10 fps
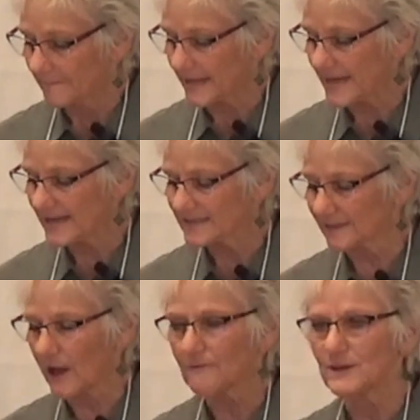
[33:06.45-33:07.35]
And his
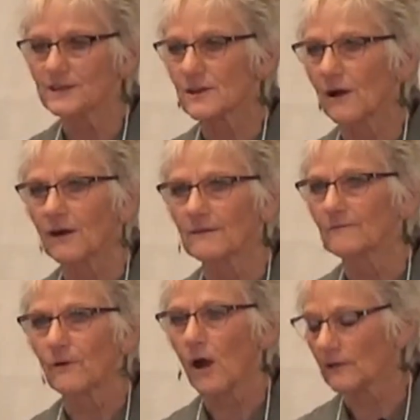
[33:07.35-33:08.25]
love just
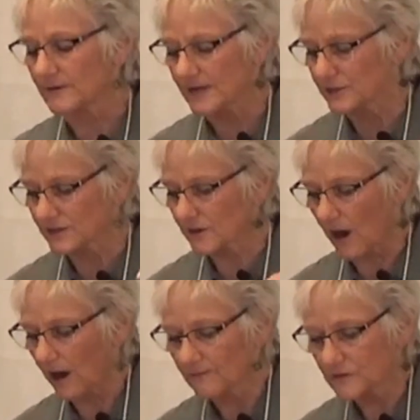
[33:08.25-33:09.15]
for all of us, he just
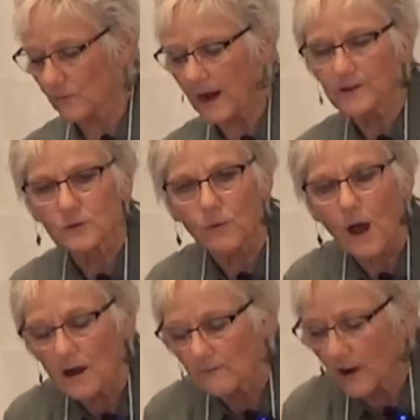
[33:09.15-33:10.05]
carves away at the
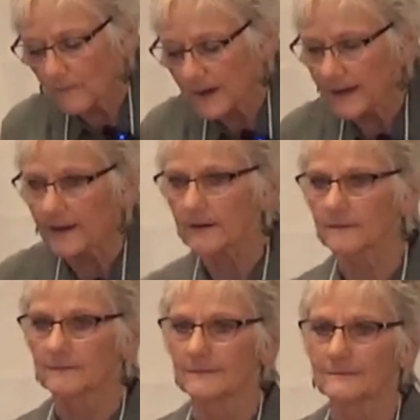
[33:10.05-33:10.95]
rock of our being,
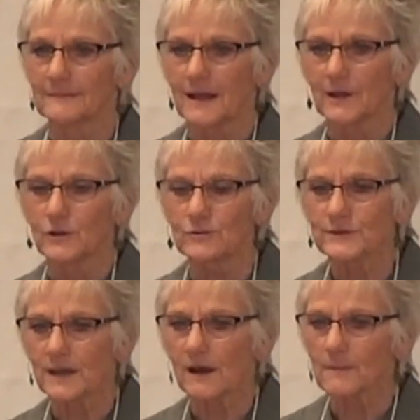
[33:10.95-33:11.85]

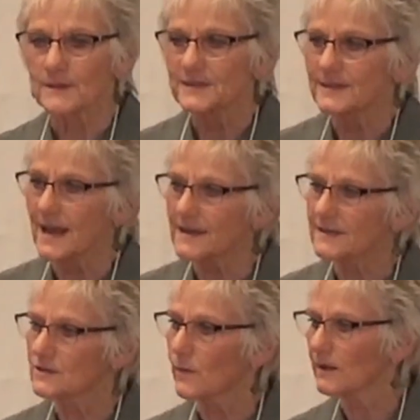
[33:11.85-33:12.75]
using our
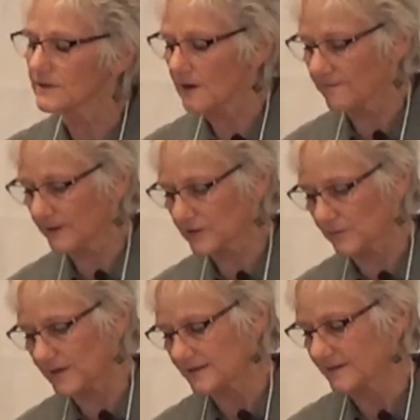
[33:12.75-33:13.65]
mistakes as well as our
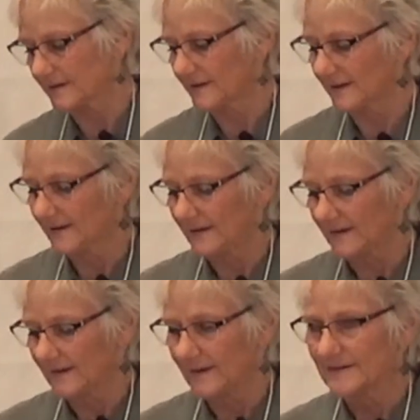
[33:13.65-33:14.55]
victories
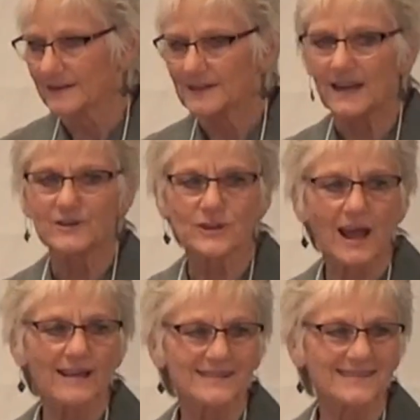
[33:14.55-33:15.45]
to teach
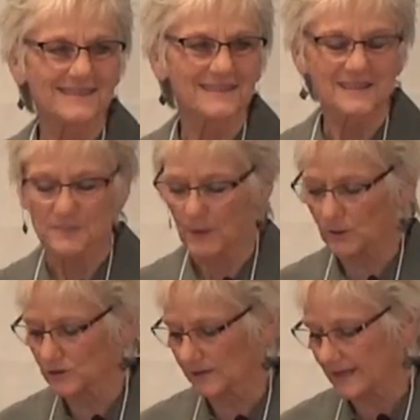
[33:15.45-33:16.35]
us
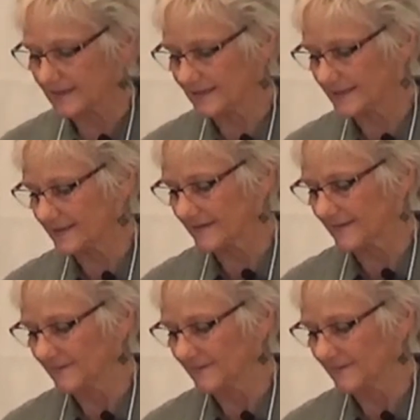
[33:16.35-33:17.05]
spiritual lessons.